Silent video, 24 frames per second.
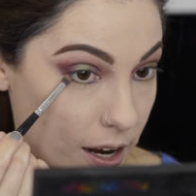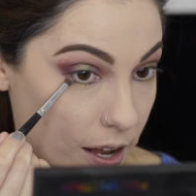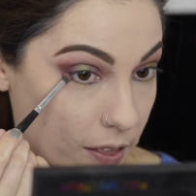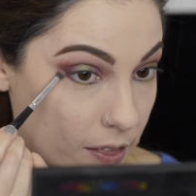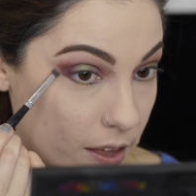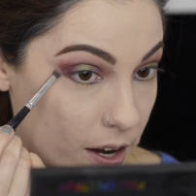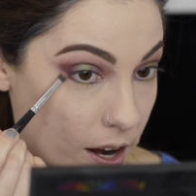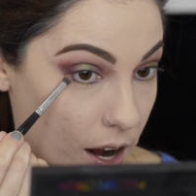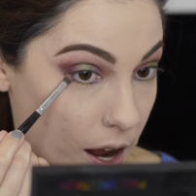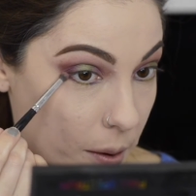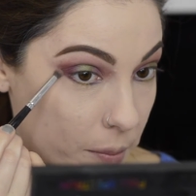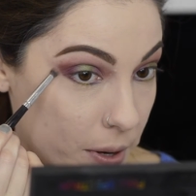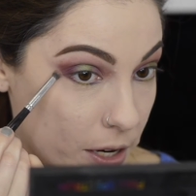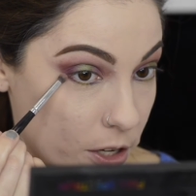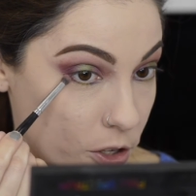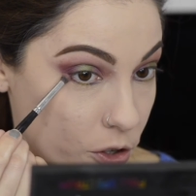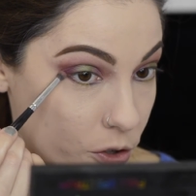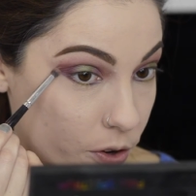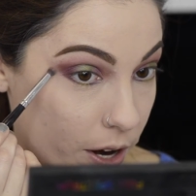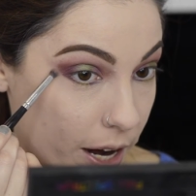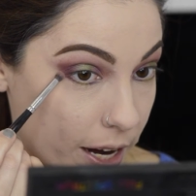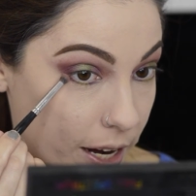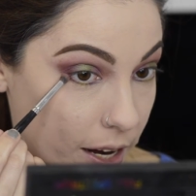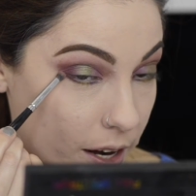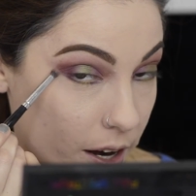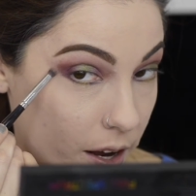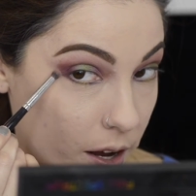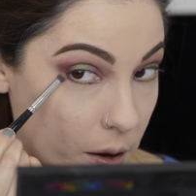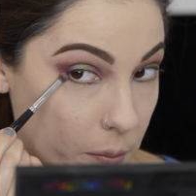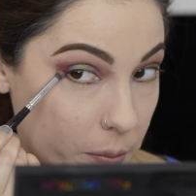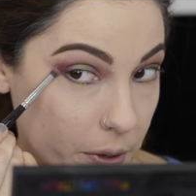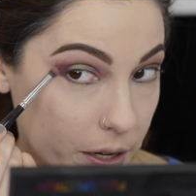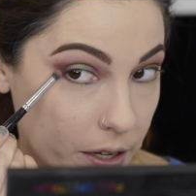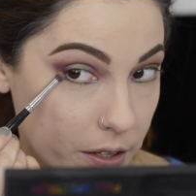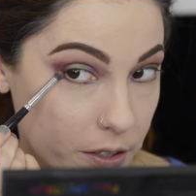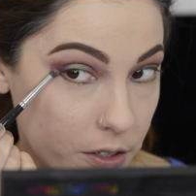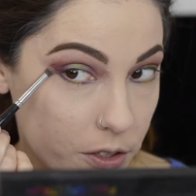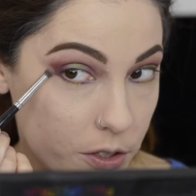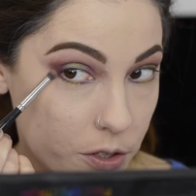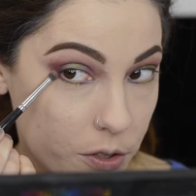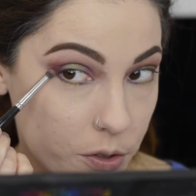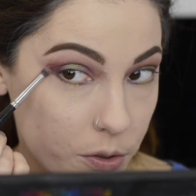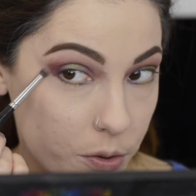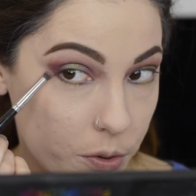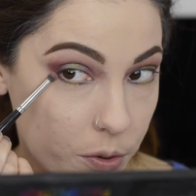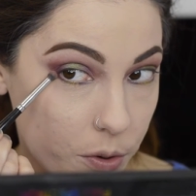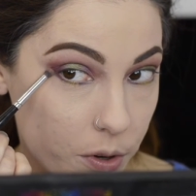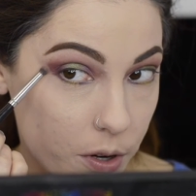and then I'm going to drag it up
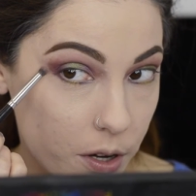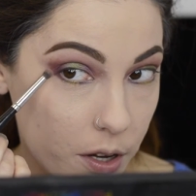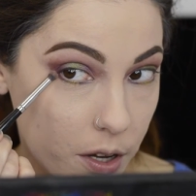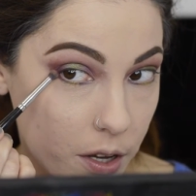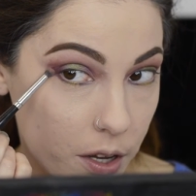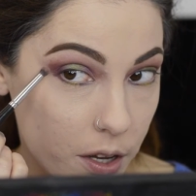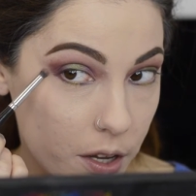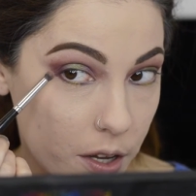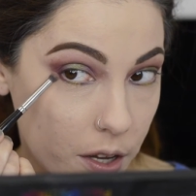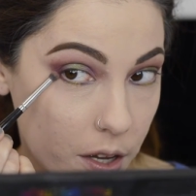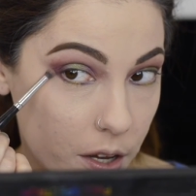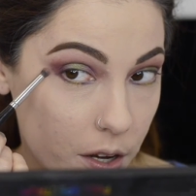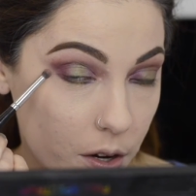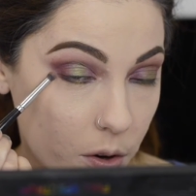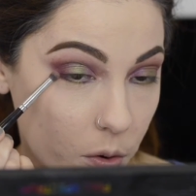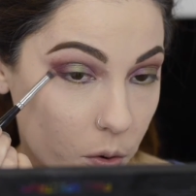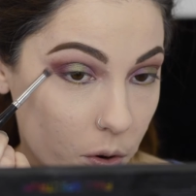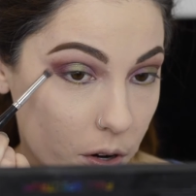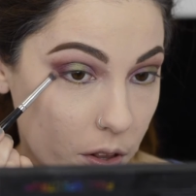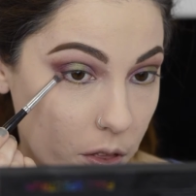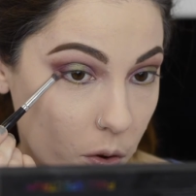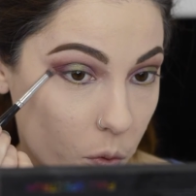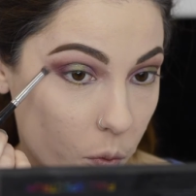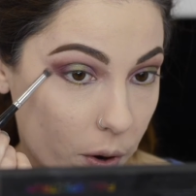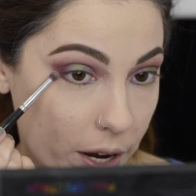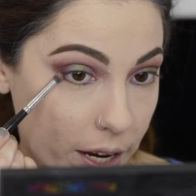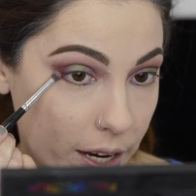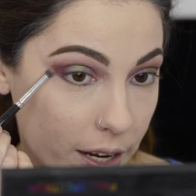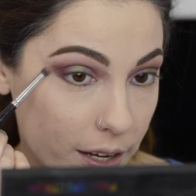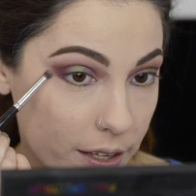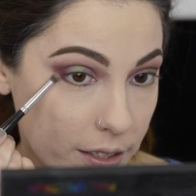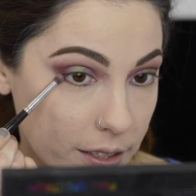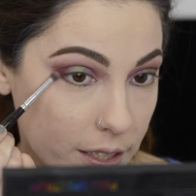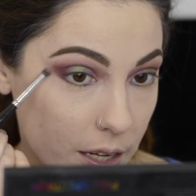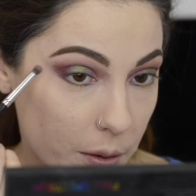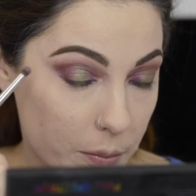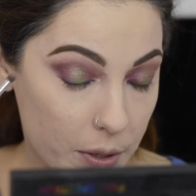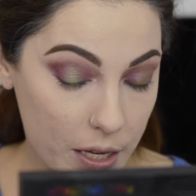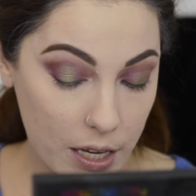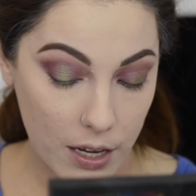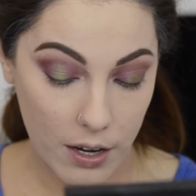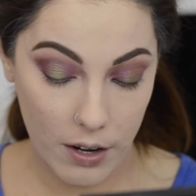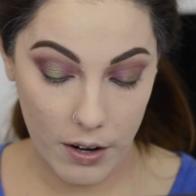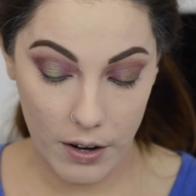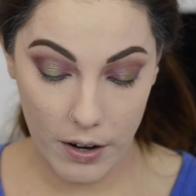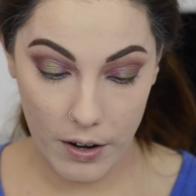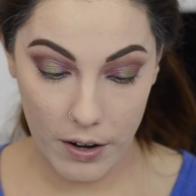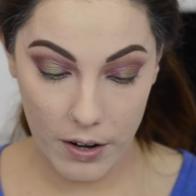into where the wing is up
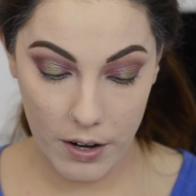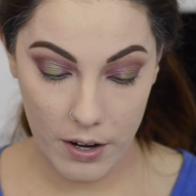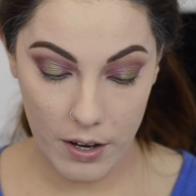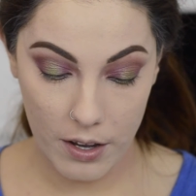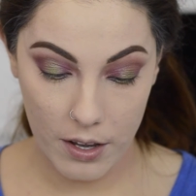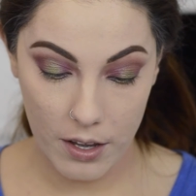here